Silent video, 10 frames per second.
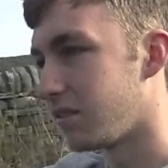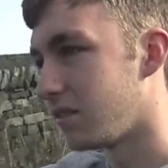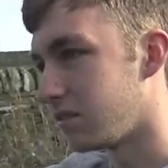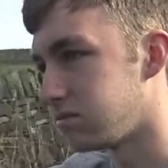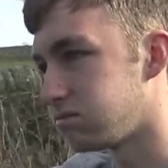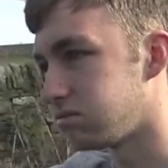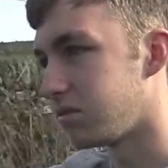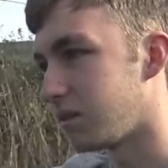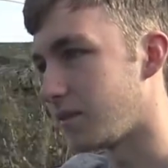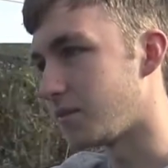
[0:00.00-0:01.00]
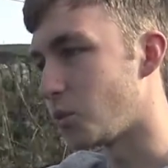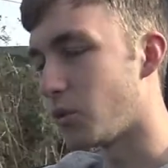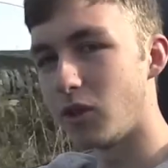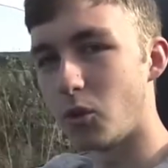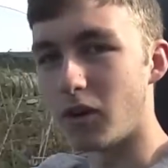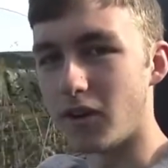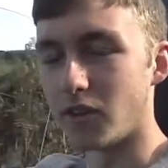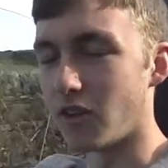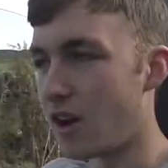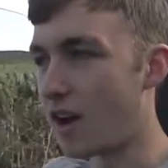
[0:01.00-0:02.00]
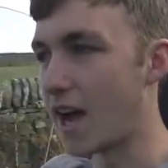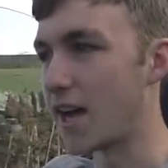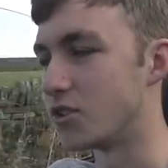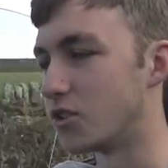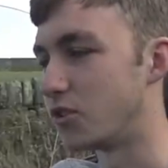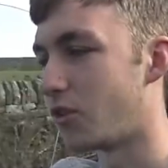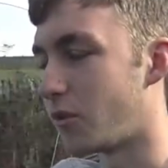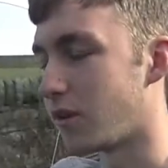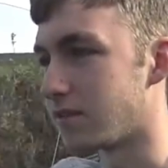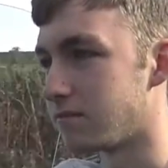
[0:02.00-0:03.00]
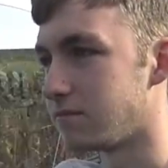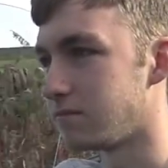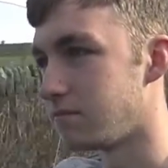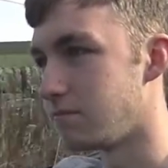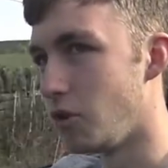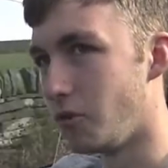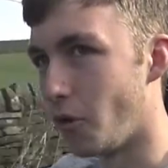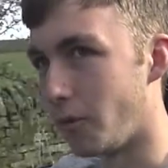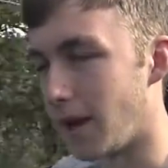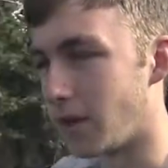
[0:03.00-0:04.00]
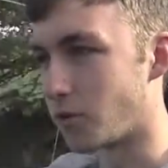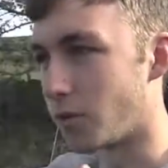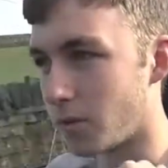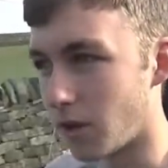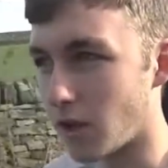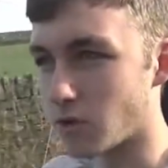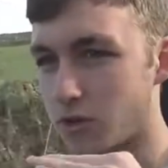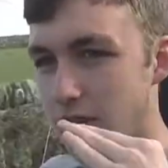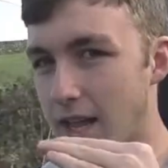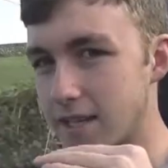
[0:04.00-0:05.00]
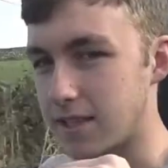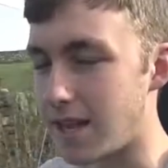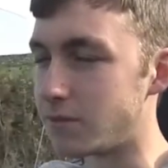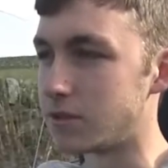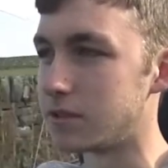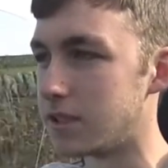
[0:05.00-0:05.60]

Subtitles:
thought, do I really want another hot hatch, or do I want to move up now? Do I want to go to the next level?